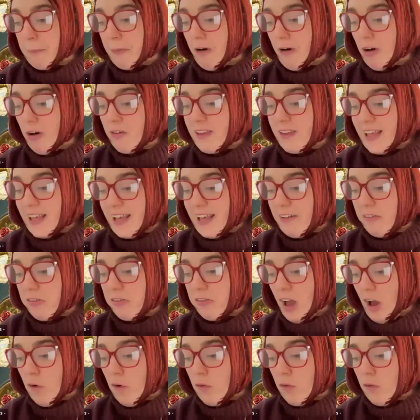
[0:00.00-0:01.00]
but
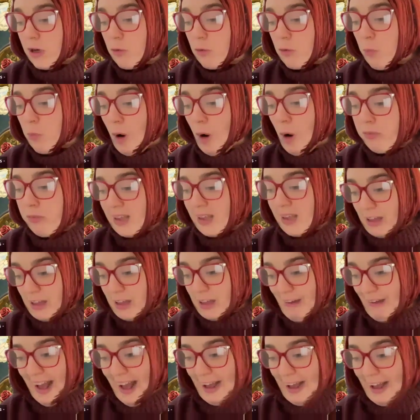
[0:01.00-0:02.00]
yielded only one
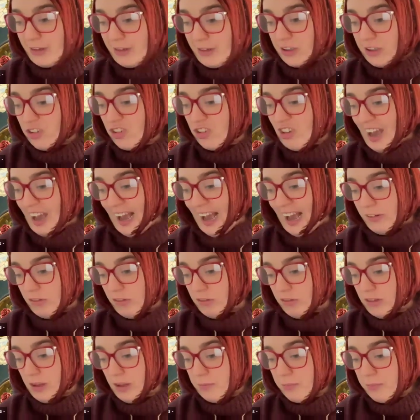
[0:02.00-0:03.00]
surviving
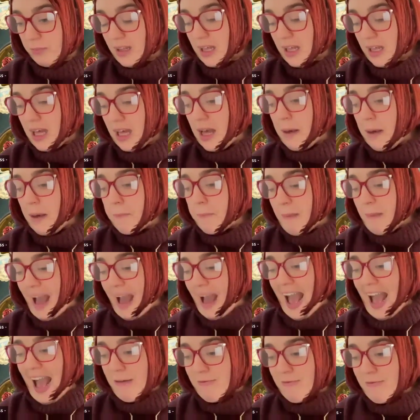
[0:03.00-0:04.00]
child.
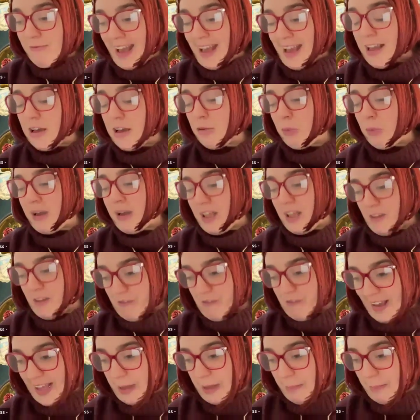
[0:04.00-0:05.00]
Mary, who was
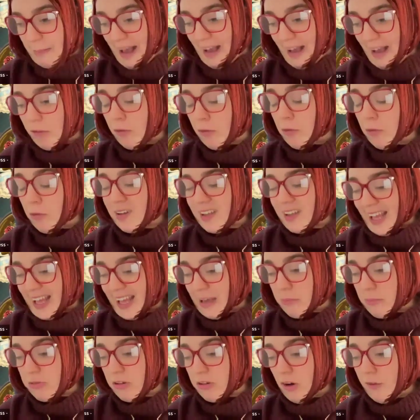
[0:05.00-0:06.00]
female,
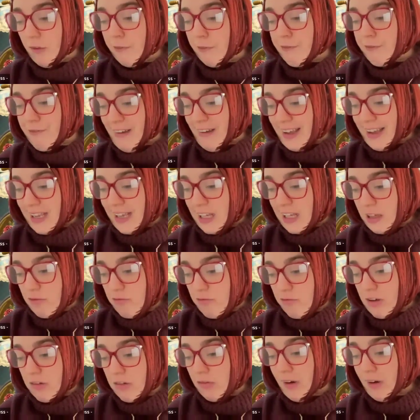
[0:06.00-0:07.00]
deemed unfit
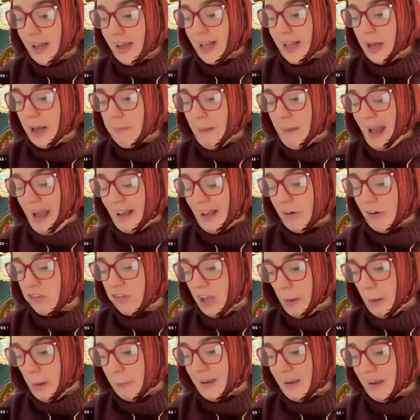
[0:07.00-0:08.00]
to rule in a
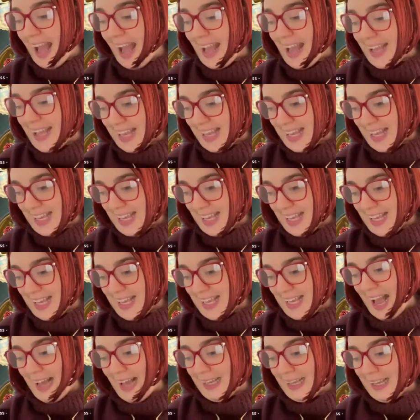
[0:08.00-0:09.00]
male-dominated
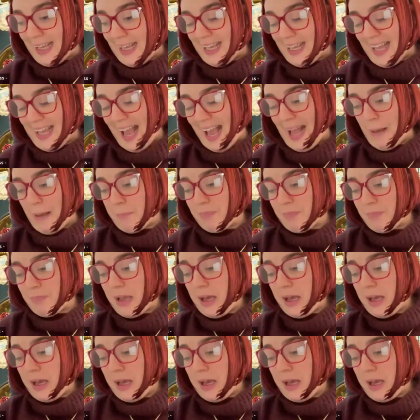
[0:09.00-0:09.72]
society.